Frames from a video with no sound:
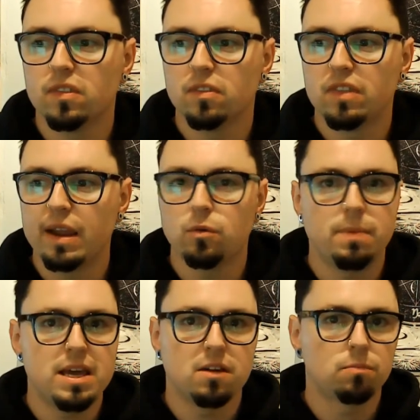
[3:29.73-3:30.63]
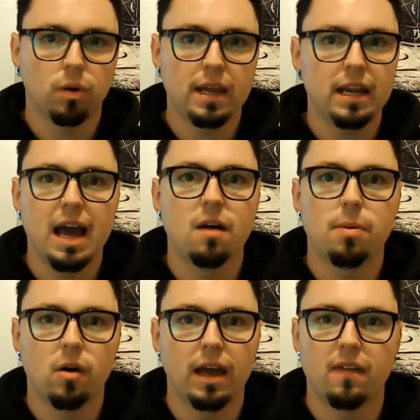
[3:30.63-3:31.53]
they would be completely out of
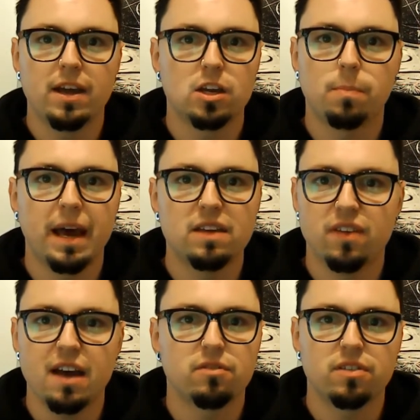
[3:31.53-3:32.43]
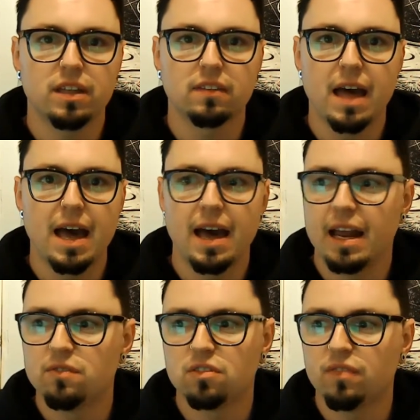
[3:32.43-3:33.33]
pocket. They could pay for everything there,
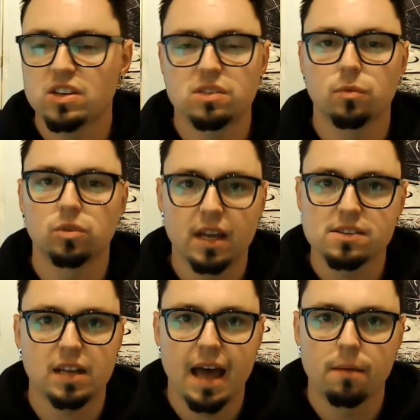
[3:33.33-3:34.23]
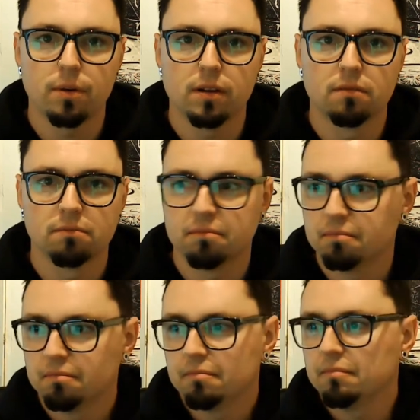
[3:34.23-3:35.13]
and if the festival doesn't happen,
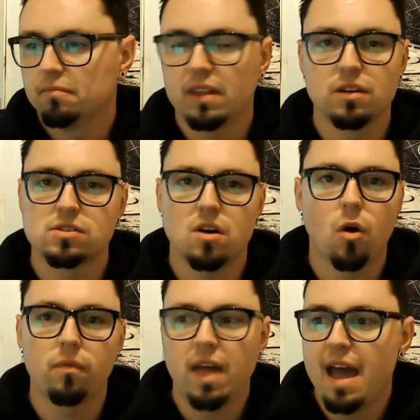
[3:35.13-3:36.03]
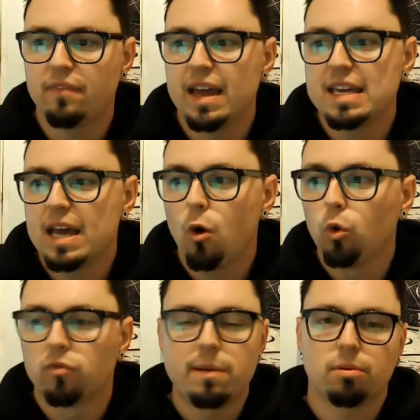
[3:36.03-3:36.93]
they get all
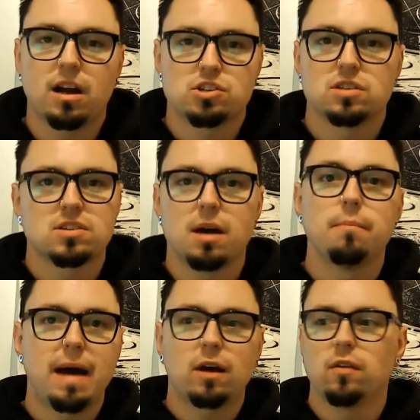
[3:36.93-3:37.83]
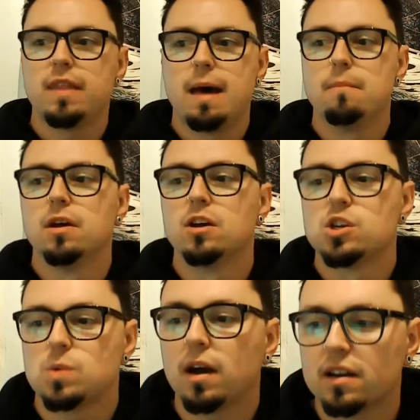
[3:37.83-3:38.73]
the repercussions come back on them.
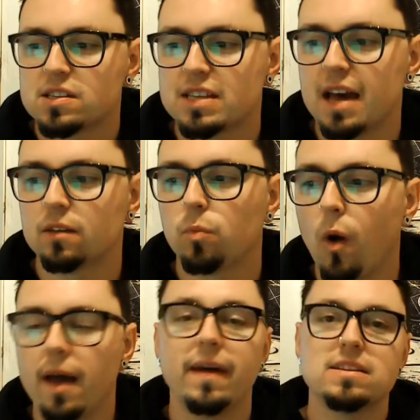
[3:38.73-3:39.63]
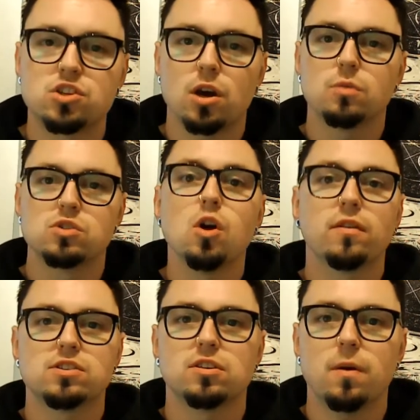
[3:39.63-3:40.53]
So I can understand why they chose
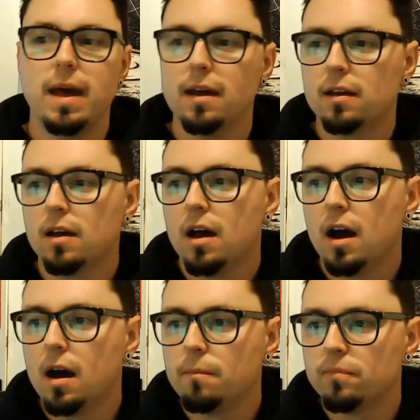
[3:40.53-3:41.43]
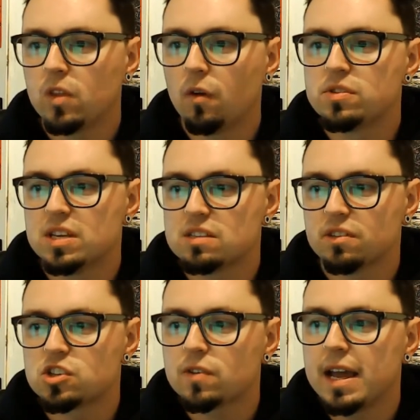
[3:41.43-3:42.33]
not to do it. Obviously, it's
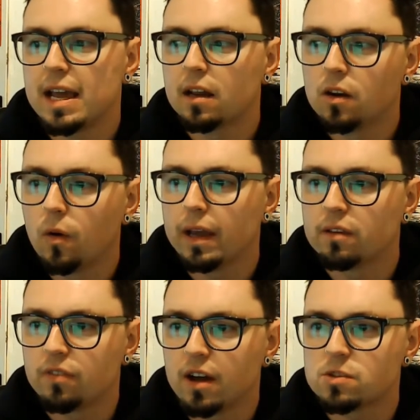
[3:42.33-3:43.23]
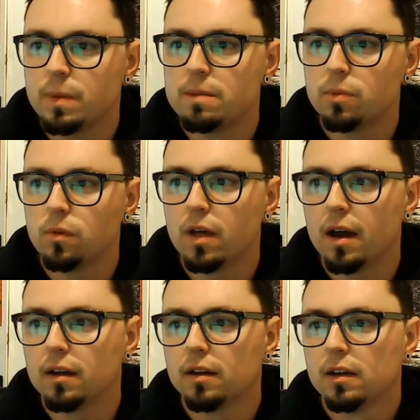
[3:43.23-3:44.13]
frustrating and annoying for us people that